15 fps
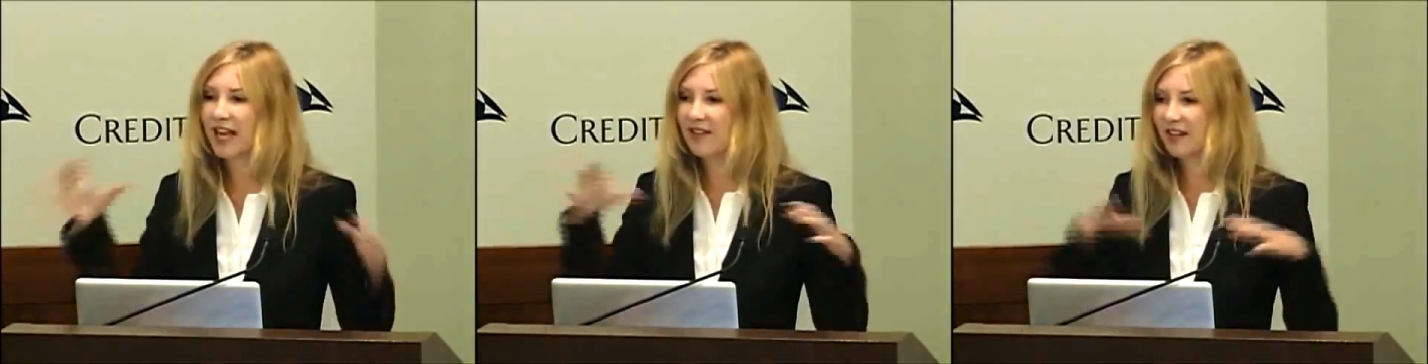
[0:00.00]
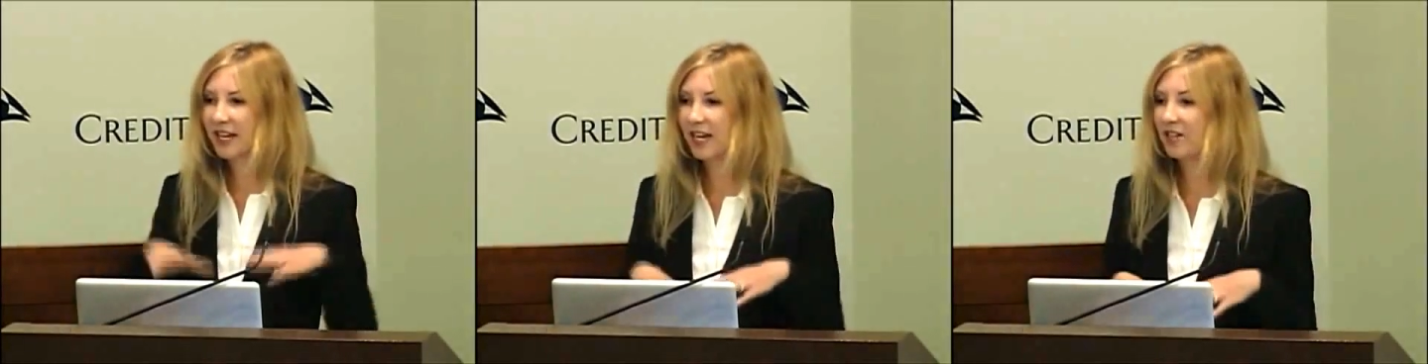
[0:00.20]

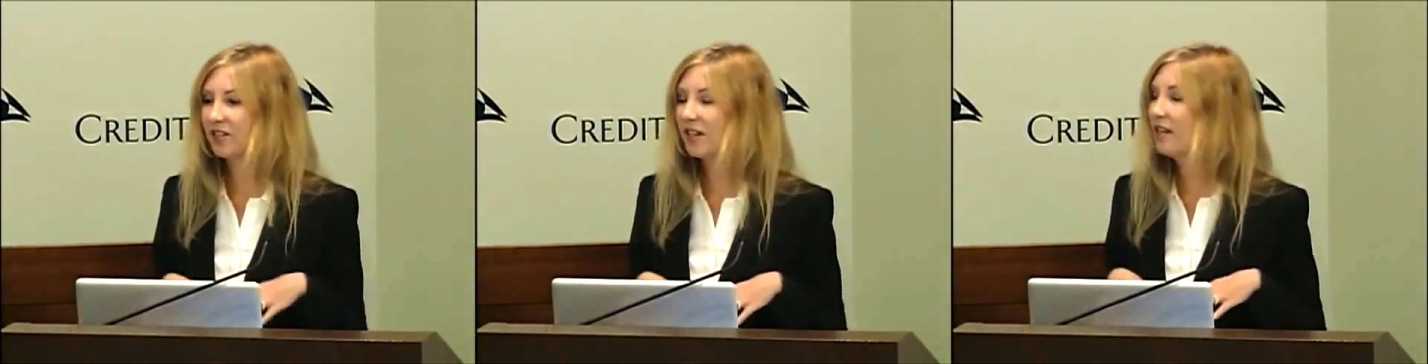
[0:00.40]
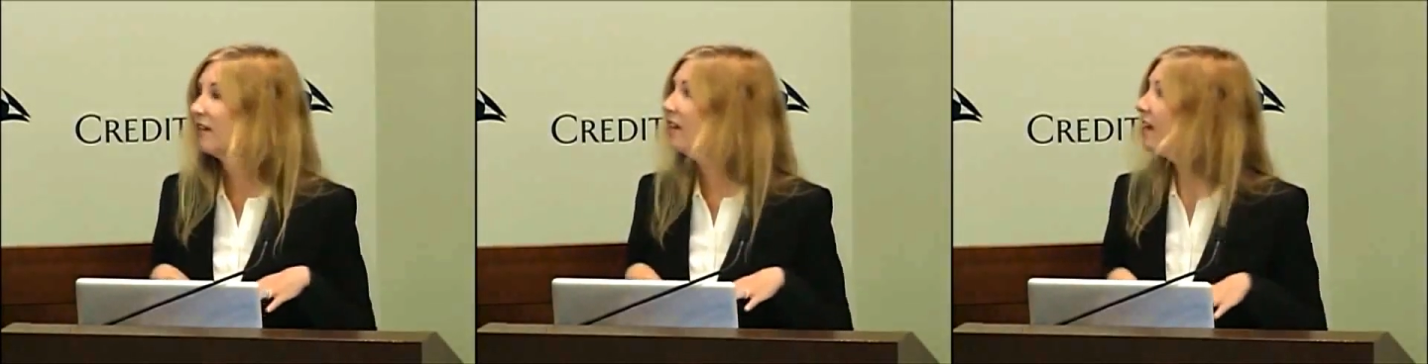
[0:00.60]

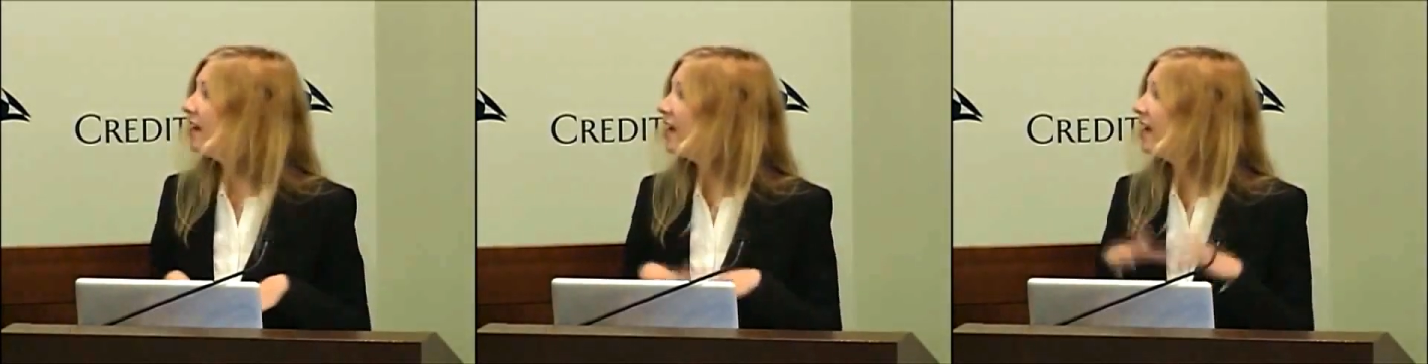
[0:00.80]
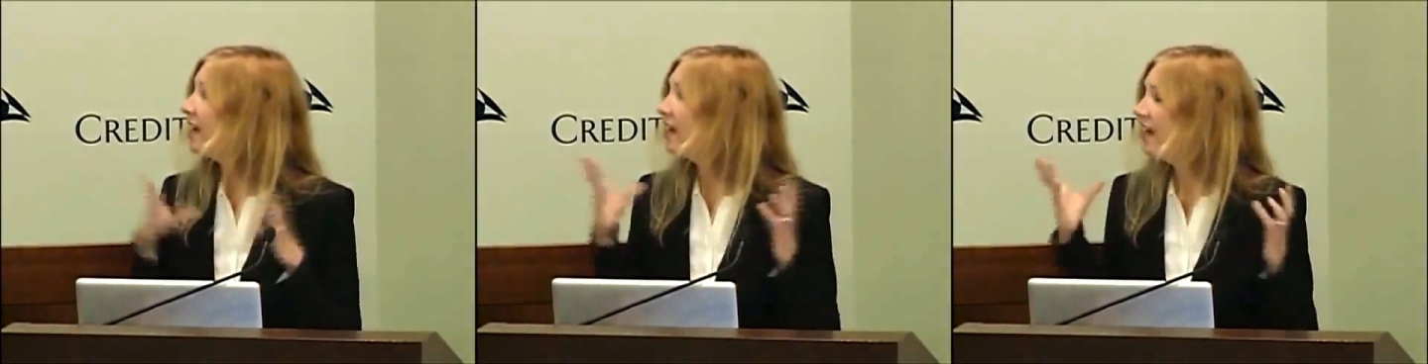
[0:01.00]
navigation
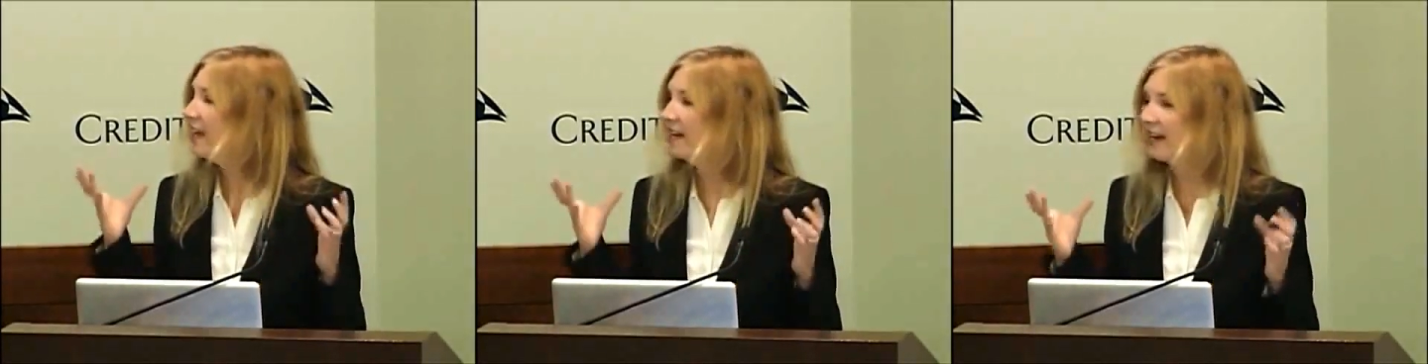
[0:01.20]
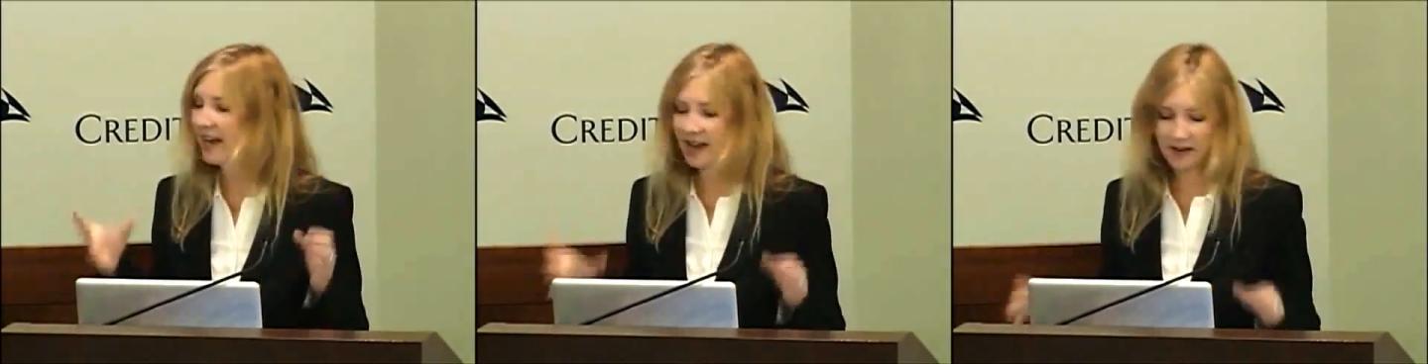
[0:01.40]

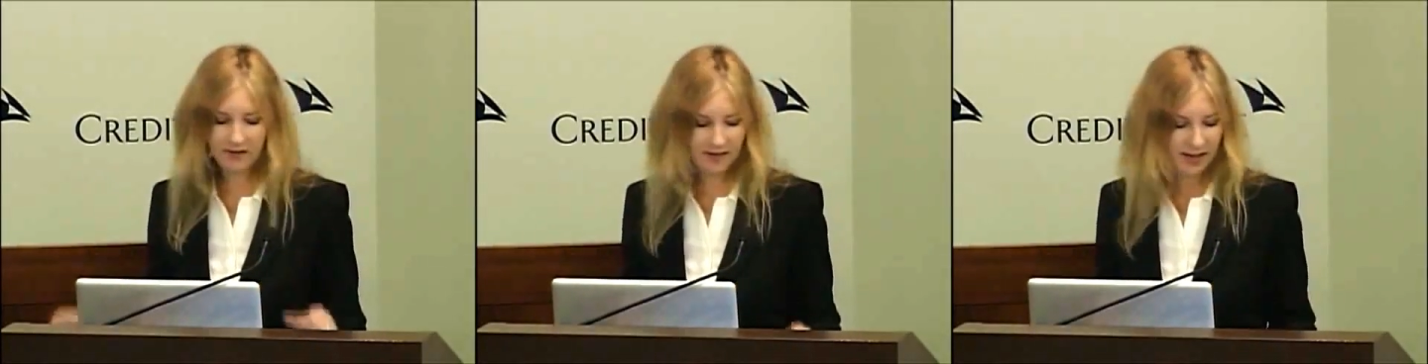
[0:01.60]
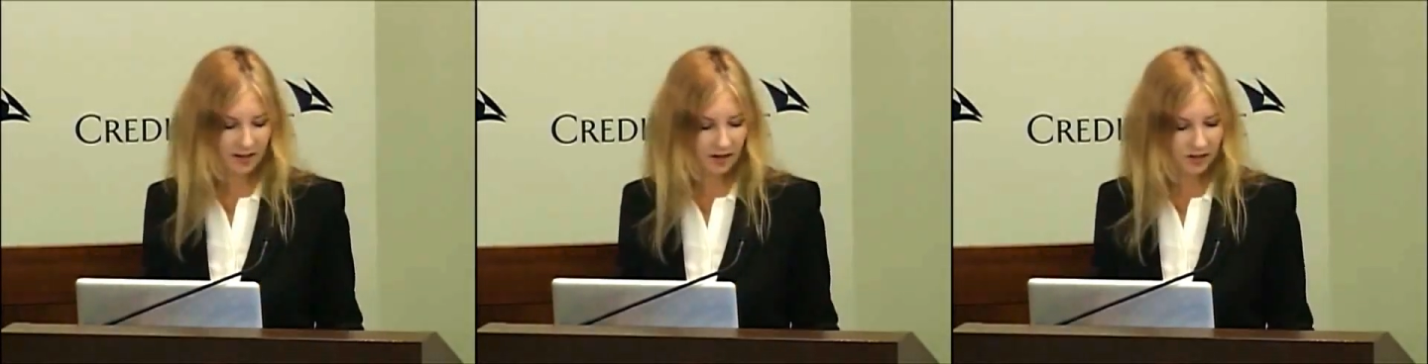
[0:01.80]
in and
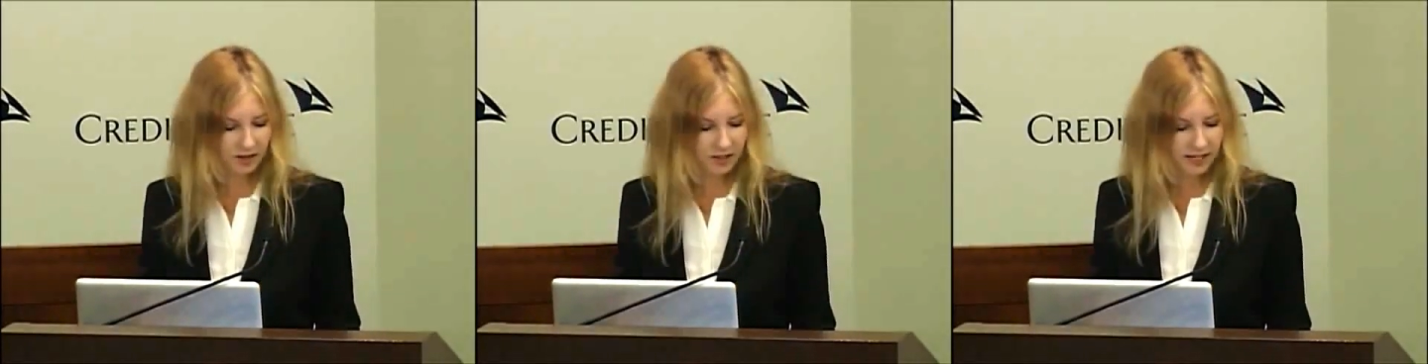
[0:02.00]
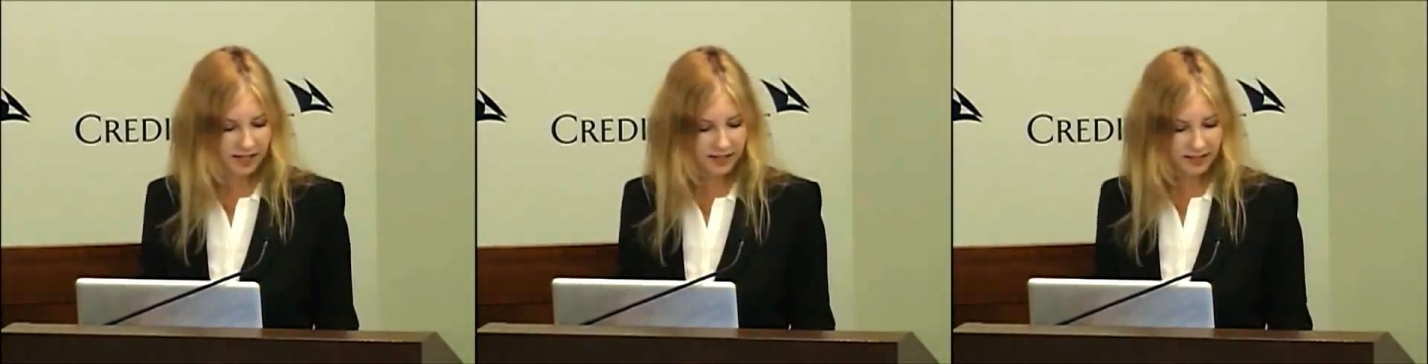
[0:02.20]
out of that
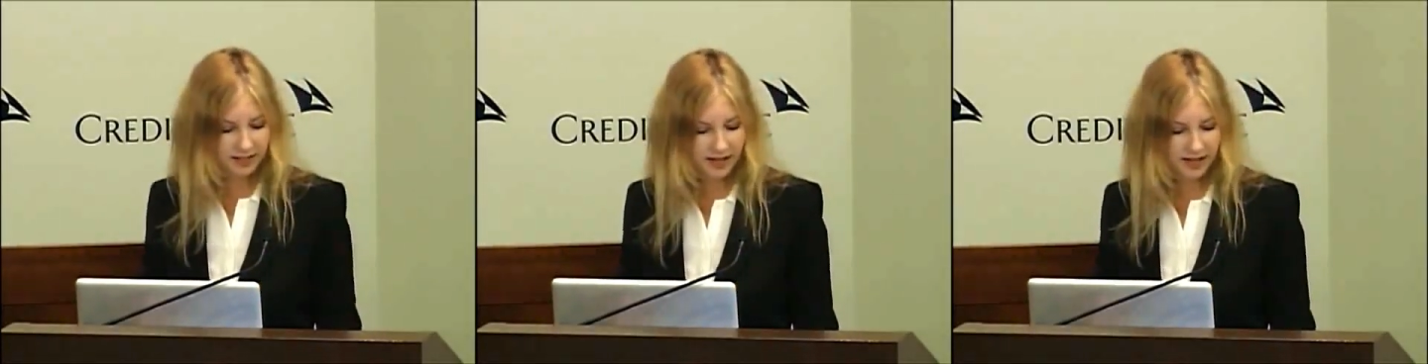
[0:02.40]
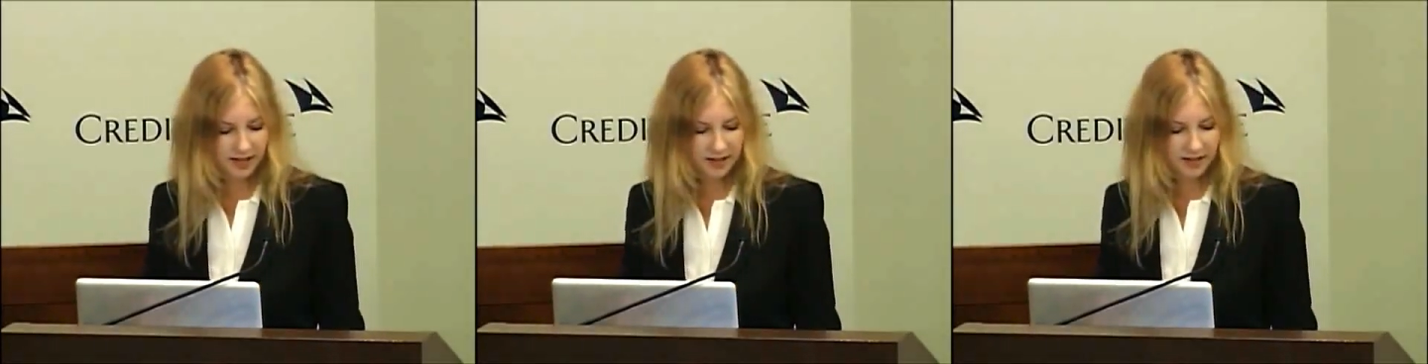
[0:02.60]
large data
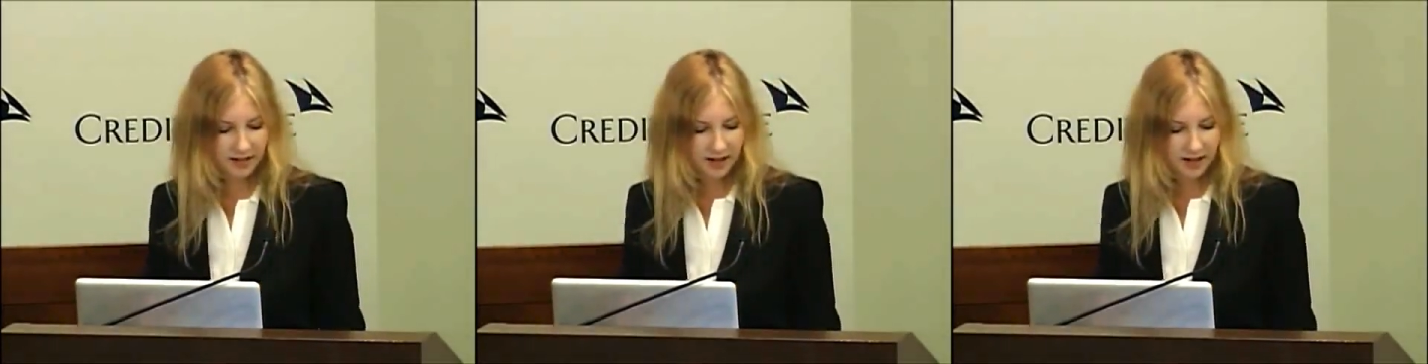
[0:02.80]
set.